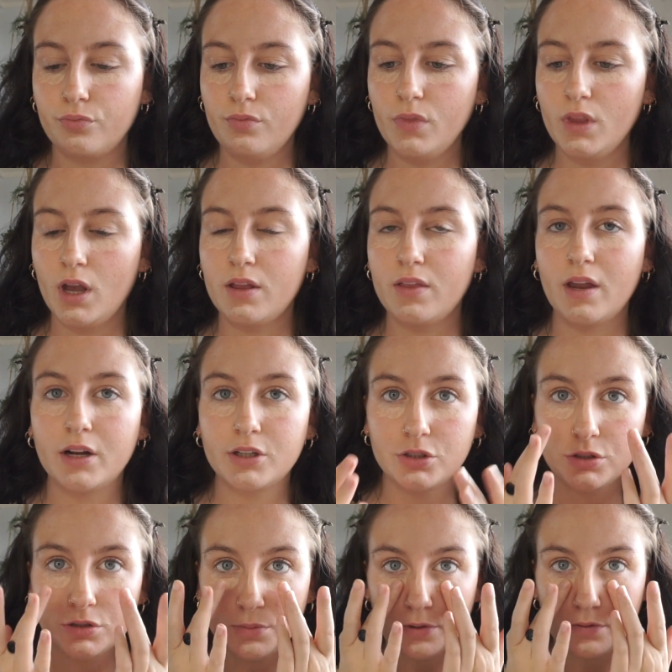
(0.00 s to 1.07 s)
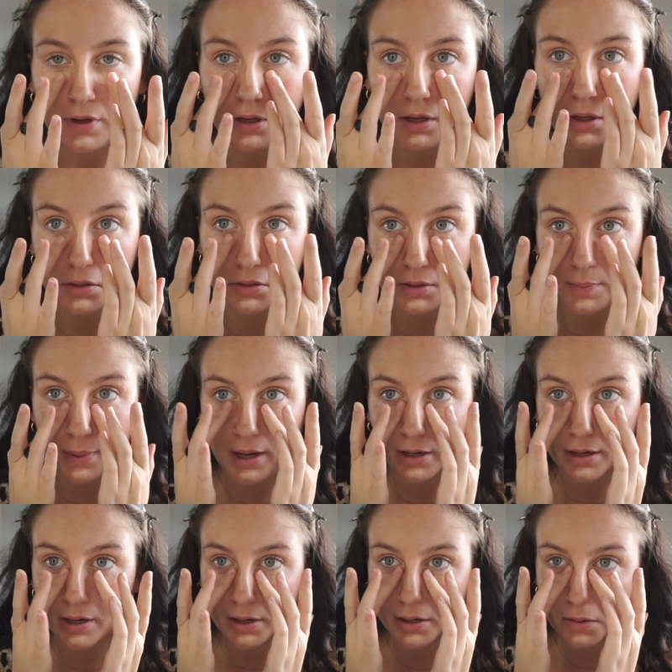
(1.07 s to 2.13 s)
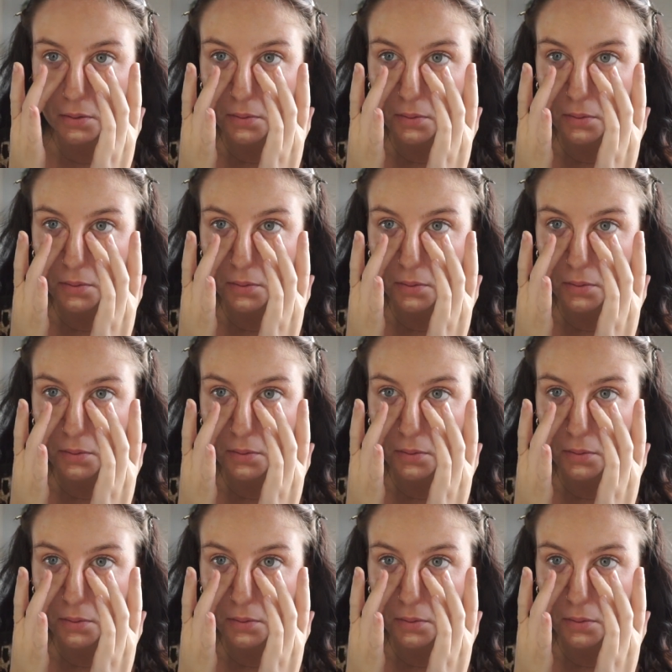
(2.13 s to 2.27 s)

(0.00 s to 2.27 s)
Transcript: And then I just use my fingers to pat it in.